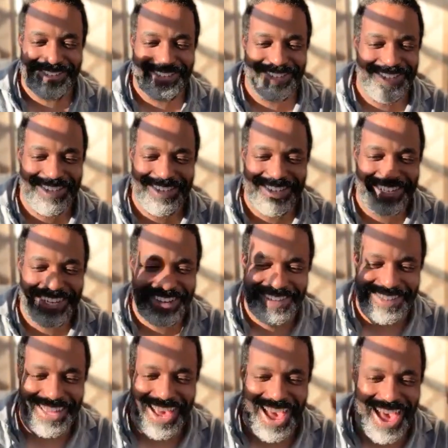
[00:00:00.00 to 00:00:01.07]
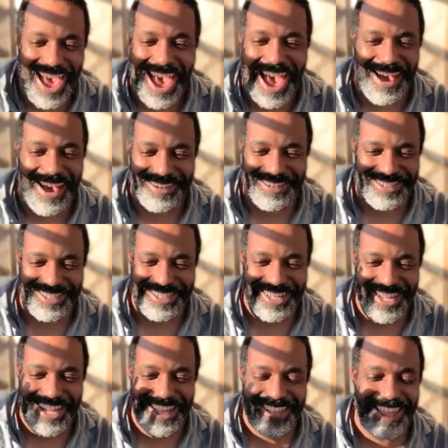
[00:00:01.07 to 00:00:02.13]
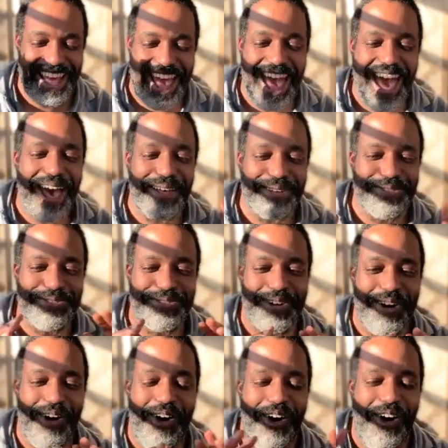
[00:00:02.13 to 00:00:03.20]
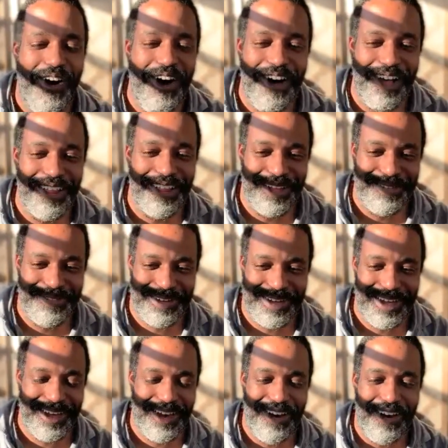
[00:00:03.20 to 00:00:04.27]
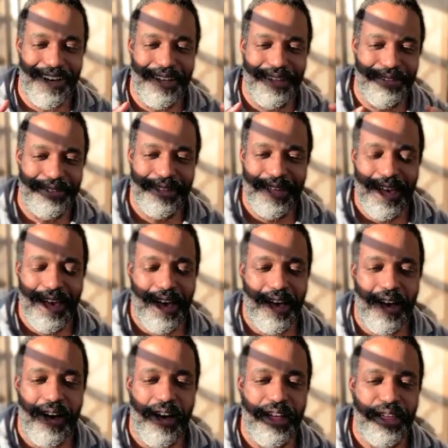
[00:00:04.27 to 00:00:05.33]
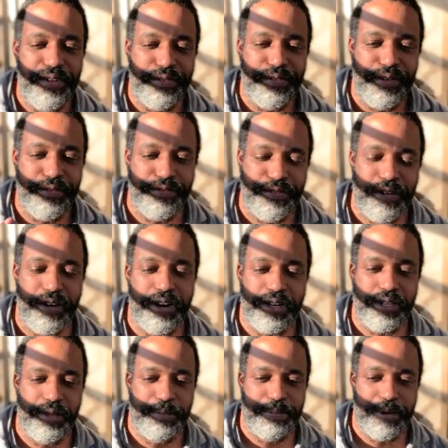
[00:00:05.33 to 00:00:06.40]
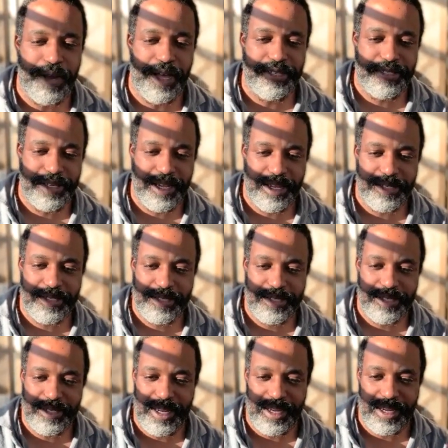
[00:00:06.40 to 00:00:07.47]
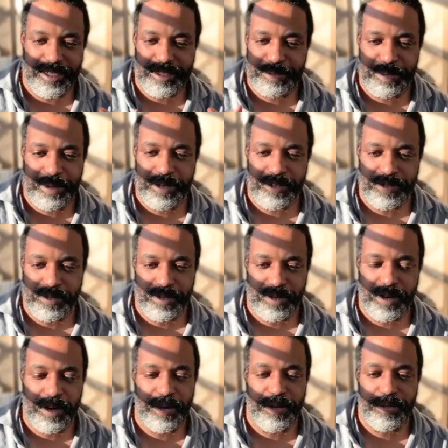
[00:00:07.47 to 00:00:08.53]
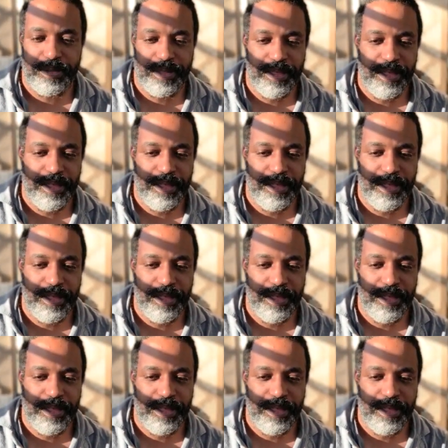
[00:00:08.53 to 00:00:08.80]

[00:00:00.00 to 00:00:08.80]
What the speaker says: You get the house for all of it, all of a vertical process like spiritual growth.